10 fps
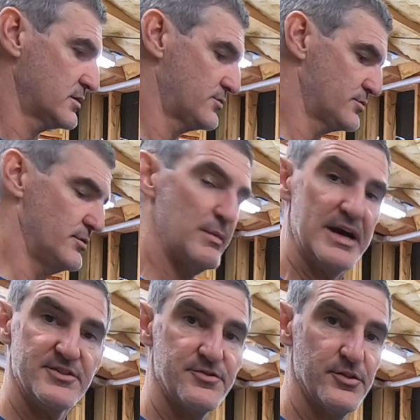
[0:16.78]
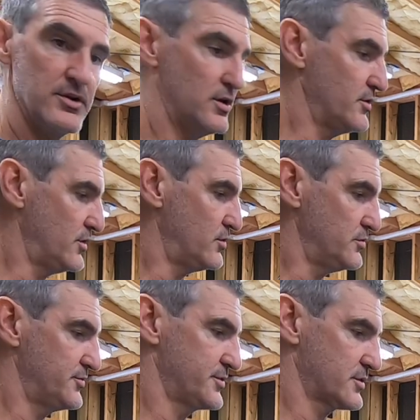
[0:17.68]
go through and match drill all the
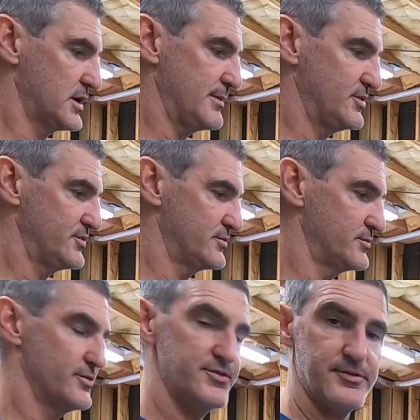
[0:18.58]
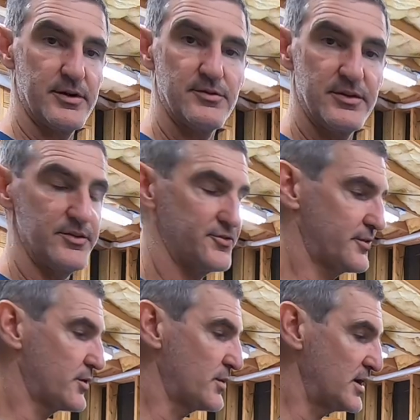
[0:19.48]
holes that are common to the stringers and the
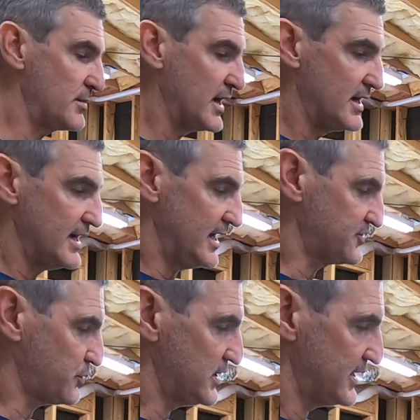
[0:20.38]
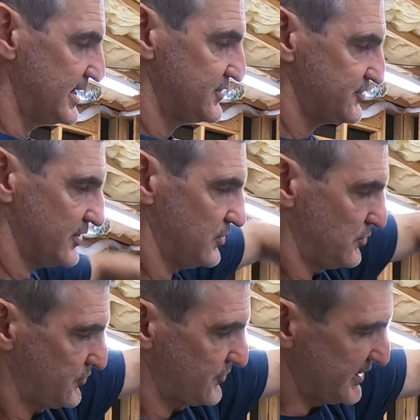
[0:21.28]
stringer web, as well as the
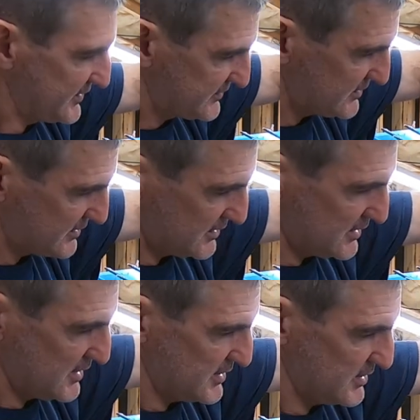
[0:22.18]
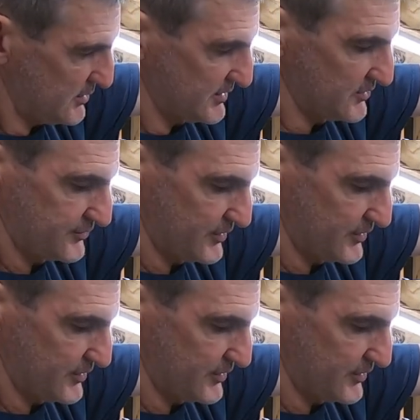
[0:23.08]
holes that, uh, you know, on these